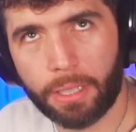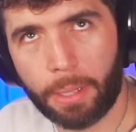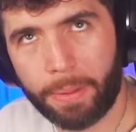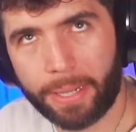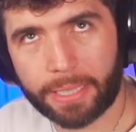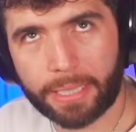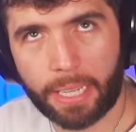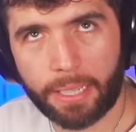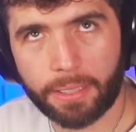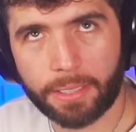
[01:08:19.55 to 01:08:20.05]
That
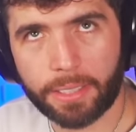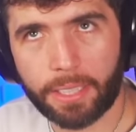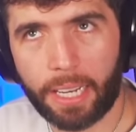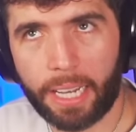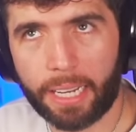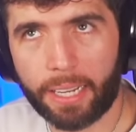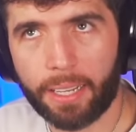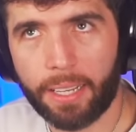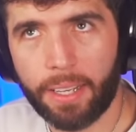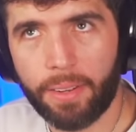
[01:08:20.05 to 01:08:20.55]
makes sense. So
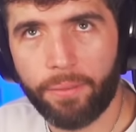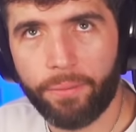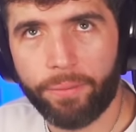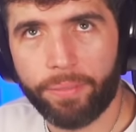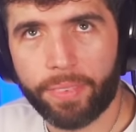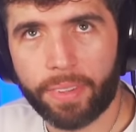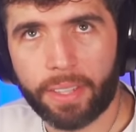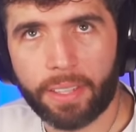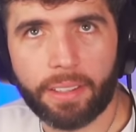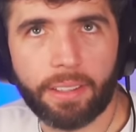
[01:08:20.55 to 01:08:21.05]
like,
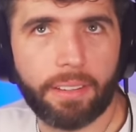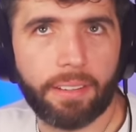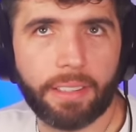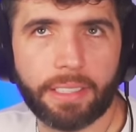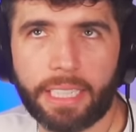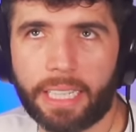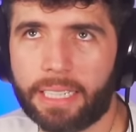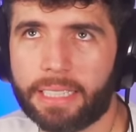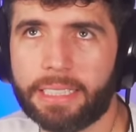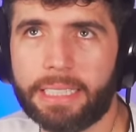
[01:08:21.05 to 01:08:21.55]

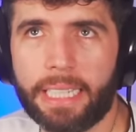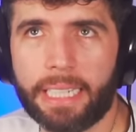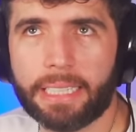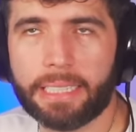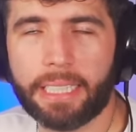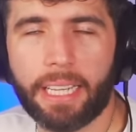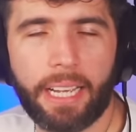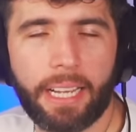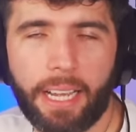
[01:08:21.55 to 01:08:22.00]
it's like 60,